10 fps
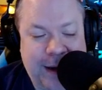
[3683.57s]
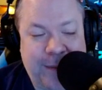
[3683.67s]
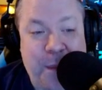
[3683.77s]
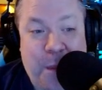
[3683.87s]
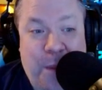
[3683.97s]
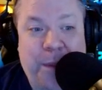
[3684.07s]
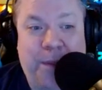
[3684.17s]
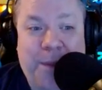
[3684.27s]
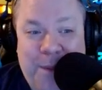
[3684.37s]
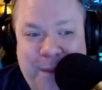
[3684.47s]

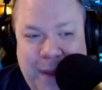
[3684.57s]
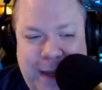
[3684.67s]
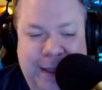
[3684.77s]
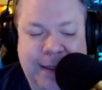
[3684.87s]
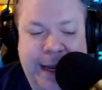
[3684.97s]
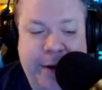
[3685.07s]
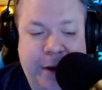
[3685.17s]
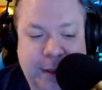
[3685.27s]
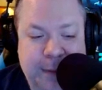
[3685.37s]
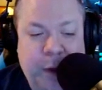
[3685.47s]
at least Harry
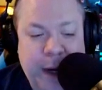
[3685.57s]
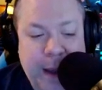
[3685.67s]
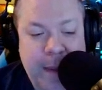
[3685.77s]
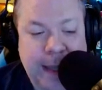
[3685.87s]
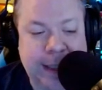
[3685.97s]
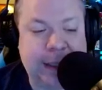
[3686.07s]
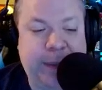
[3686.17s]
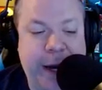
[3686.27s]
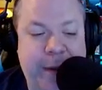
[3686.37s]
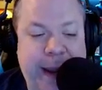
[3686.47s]
Osborn, Amazing
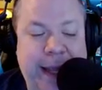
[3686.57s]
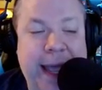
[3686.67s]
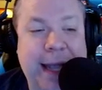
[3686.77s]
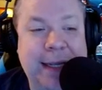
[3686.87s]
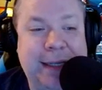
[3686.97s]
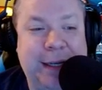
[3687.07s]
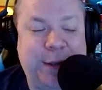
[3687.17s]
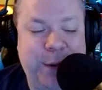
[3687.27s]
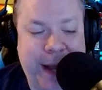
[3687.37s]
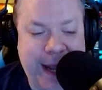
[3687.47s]
Spider-Man
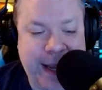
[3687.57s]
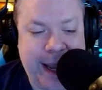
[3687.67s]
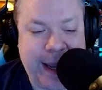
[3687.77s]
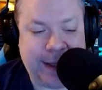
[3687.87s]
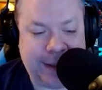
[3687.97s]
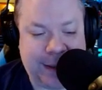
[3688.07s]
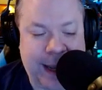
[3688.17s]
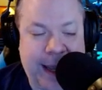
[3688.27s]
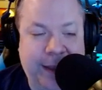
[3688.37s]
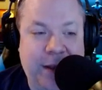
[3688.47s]
'96 through '98,
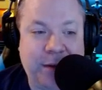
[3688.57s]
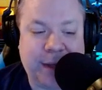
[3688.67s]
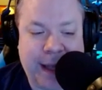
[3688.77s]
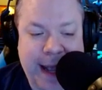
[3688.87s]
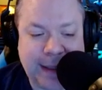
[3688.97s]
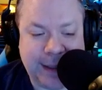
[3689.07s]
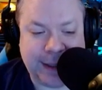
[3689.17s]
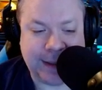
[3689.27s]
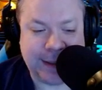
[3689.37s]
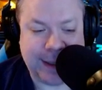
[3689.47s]
uh, those
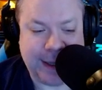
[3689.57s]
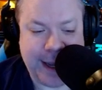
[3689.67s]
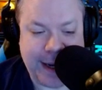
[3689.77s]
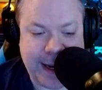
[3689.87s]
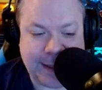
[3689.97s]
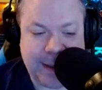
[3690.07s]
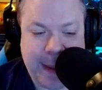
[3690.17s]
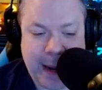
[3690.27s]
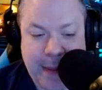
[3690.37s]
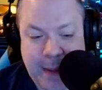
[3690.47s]
classics, and then yes, the
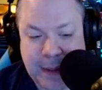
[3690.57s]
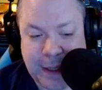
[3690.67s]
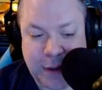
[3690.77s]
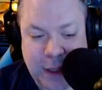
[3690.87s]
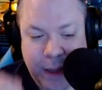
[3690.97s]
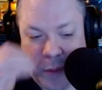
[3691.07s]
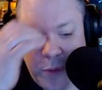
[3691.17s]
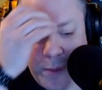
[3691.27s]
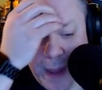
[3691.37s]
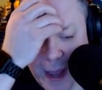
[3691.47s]
Bad Babysitters Club
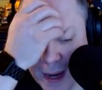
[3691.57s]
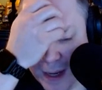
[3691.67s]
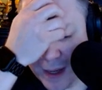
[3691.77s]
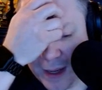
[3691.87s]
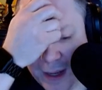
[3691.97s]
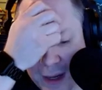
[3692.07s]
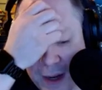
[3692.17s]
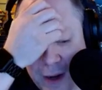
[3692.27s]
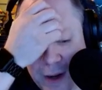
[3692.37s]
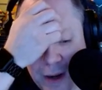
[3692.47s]
will be back
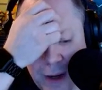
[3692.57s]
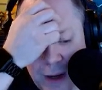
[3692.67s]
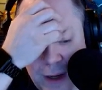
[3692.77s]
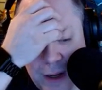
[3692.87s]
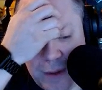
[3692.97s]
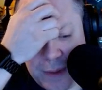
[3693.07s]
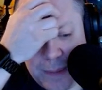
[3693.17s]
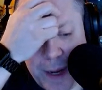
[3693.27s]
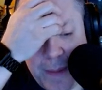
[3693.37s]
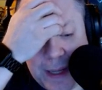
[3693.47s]
uh, with
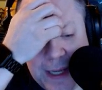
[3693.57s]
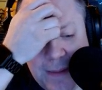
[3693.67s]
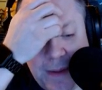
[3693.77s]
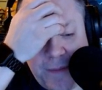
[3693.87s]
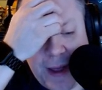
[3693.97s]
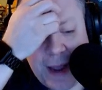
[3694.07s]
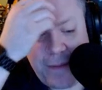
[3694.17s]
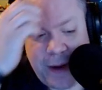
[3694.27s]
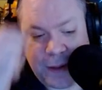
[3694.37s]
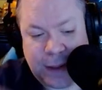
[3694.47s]
Spider-Man Team Up
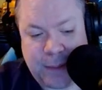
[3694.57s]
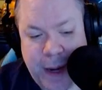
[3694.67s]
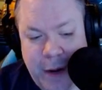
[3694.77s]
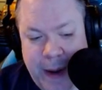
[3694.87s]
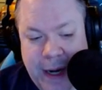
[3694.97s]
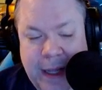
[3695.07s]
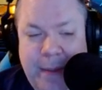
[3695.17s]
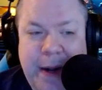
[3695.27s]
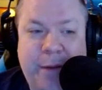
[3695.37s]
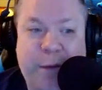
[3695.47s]
Five and Spider-Man
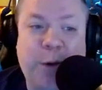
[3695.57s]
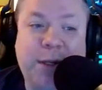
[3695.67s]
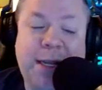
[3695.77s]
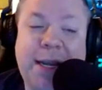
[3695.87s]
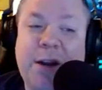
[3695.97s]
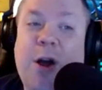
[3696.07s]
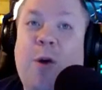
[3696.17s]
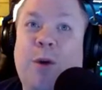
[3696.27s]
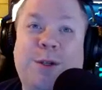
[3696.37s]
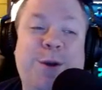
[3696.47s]
Unlimited 14.
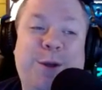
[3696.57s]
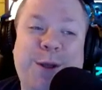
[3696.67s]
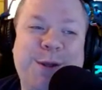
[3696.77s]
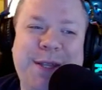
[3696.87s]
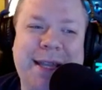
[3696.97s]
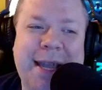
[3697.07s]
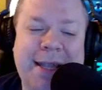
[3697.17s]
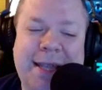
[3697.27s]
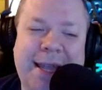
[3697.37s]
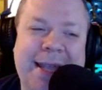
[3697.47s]
Oh, we're so close to the
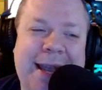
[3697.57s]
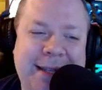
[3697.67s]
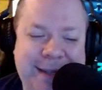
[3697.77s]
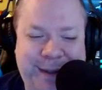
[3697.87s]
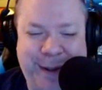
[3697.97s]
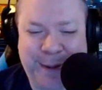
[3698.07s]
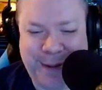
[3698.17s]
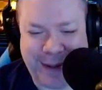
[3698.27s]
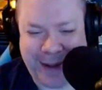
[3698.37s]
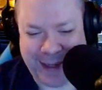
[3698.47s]
end of that '90s clone
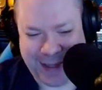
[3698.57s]
saga.